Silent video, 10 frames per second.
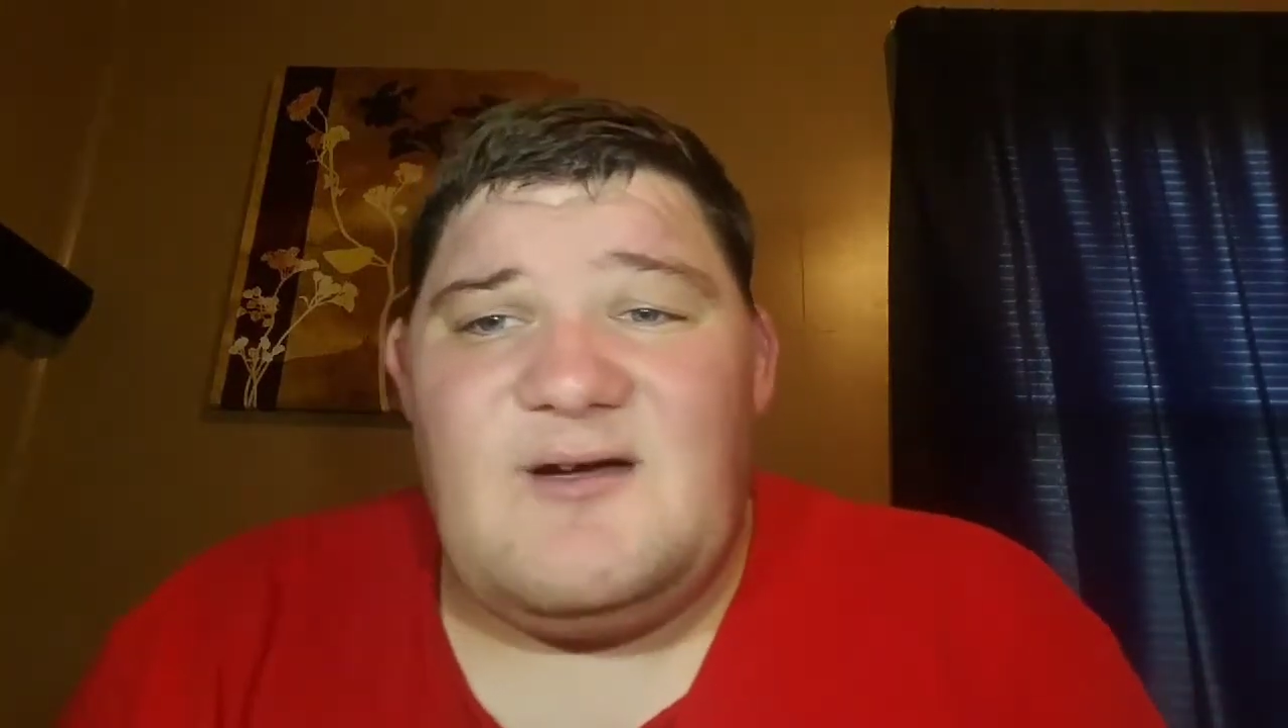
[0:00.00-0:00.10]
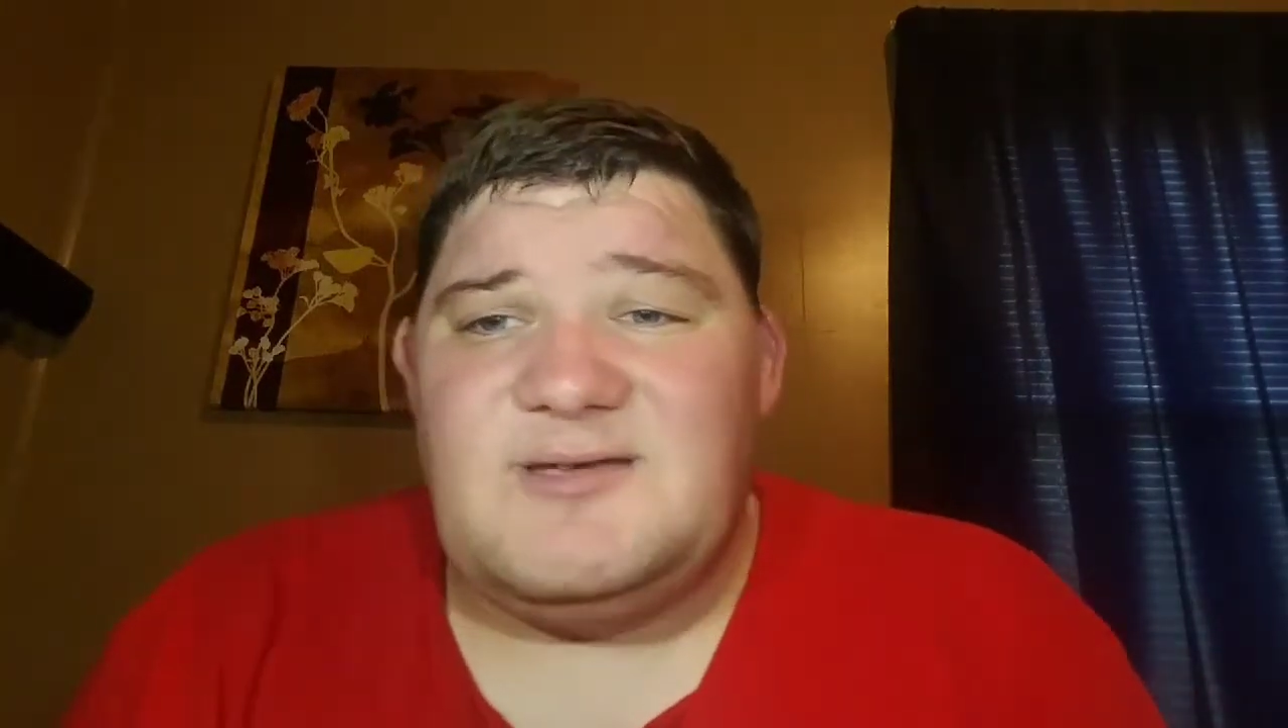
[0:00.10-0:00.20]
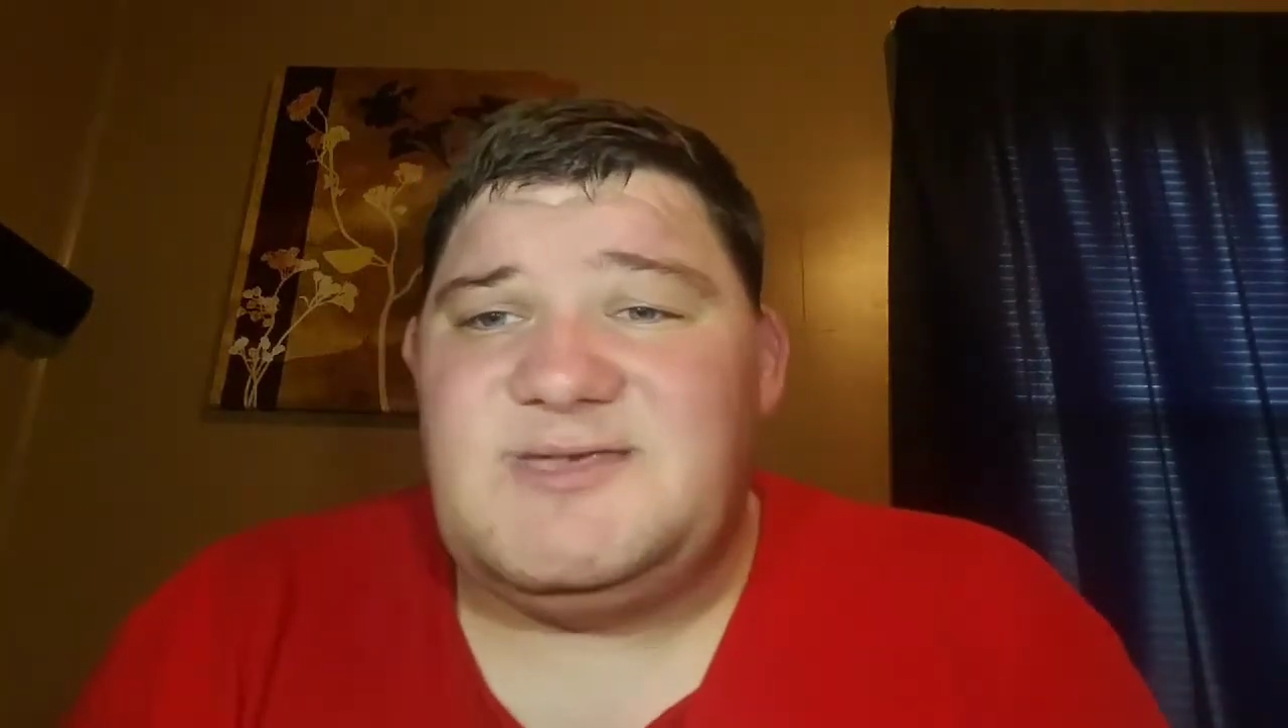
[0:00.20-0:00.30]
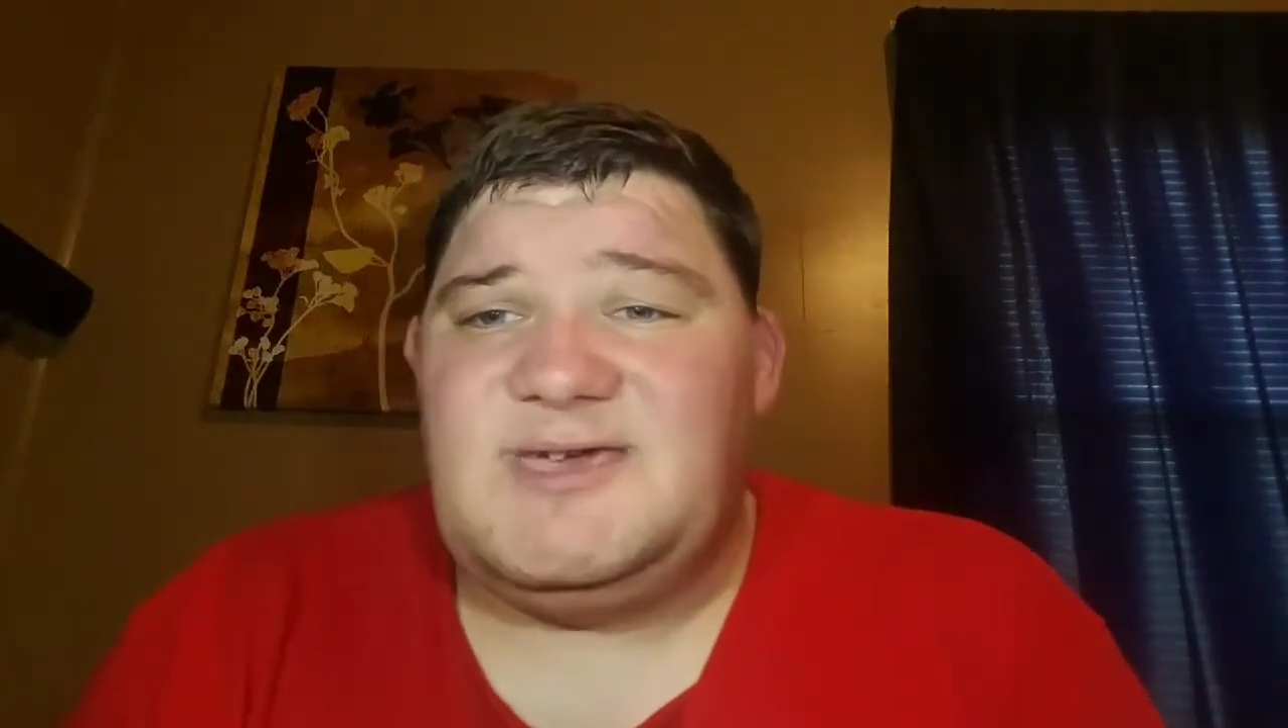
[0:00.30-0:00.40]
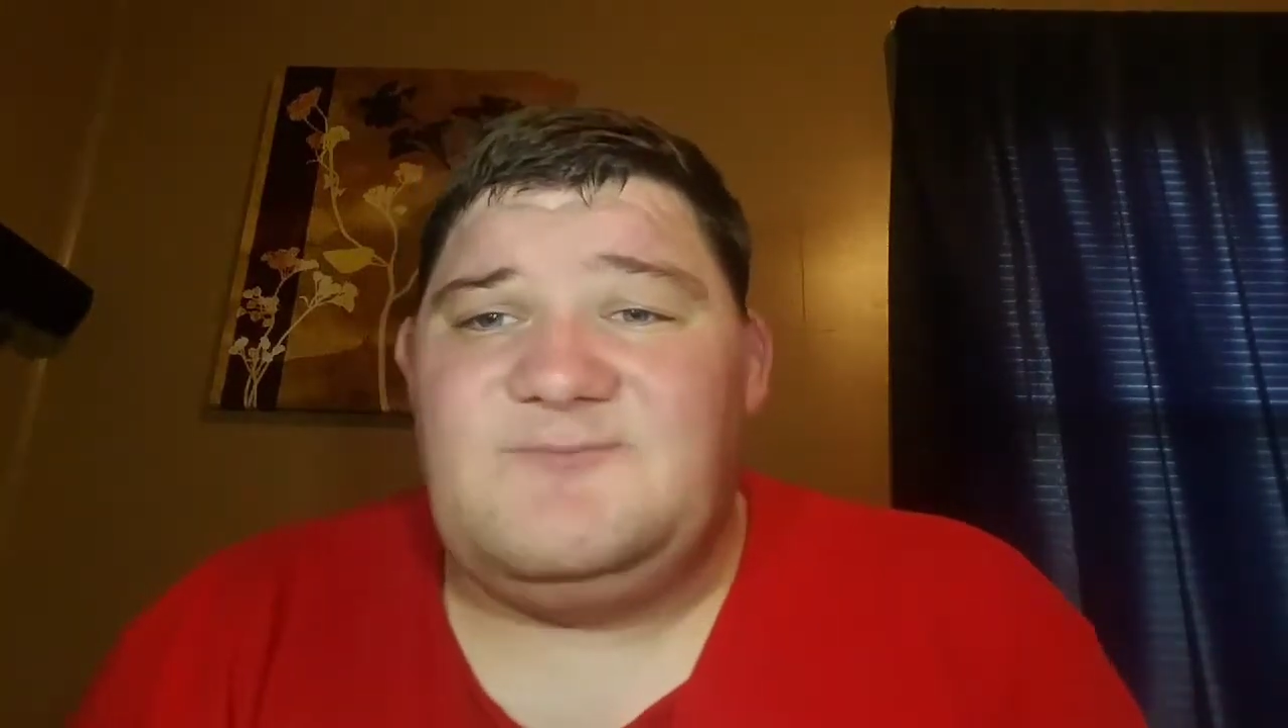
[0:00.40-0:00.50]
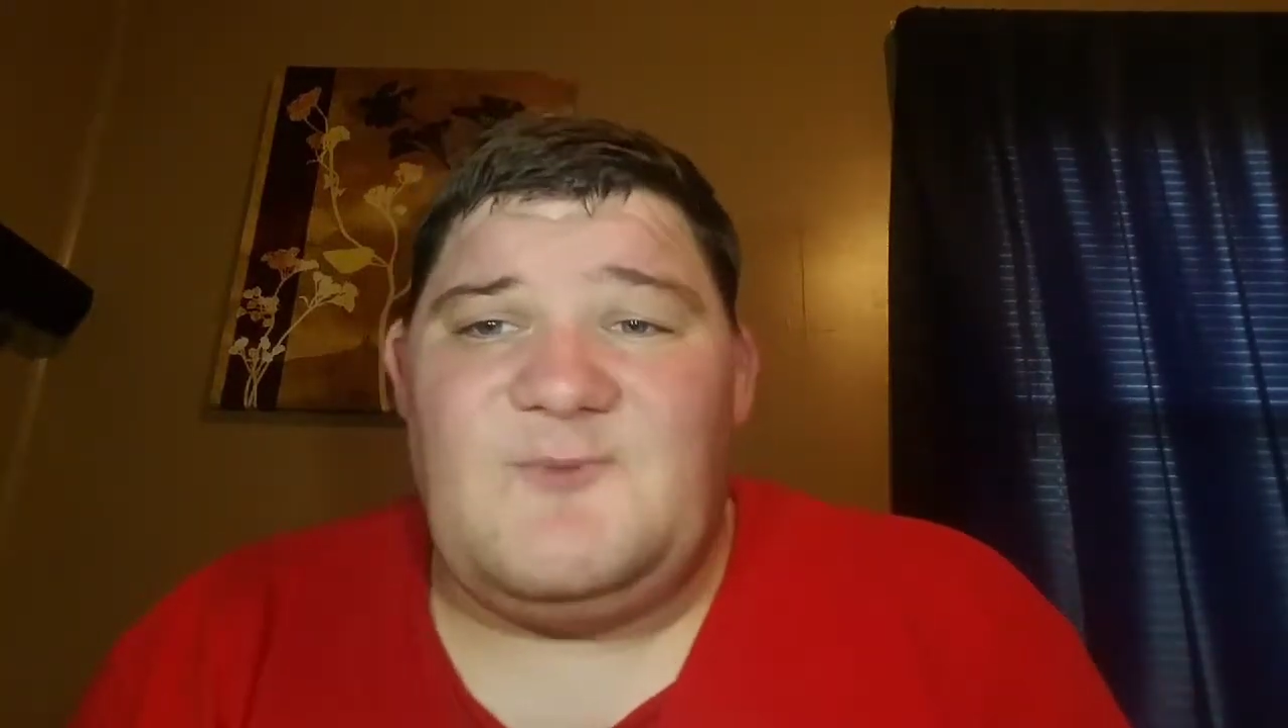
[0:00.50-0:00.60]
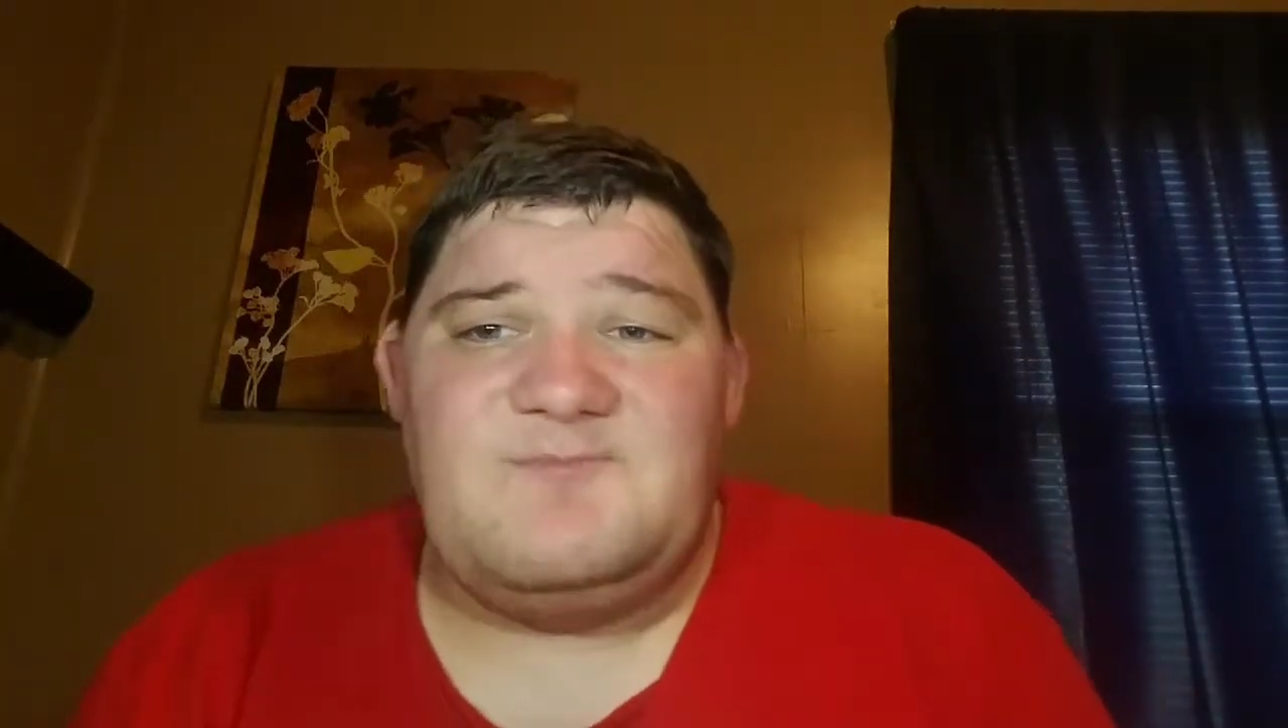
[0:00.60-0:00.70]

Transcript: content